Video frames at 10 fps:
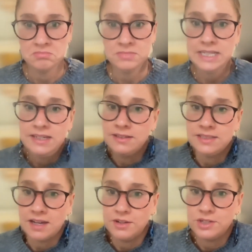needing
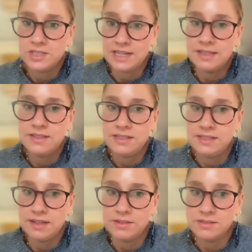to understand the
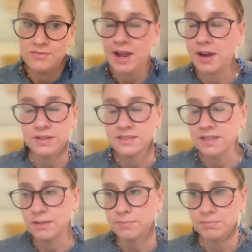details of how to set
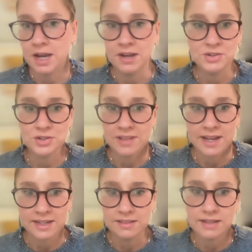up
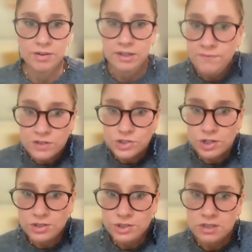underlying cloud
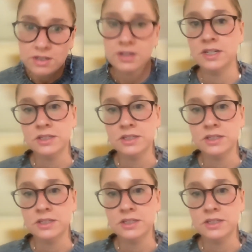infrastructure,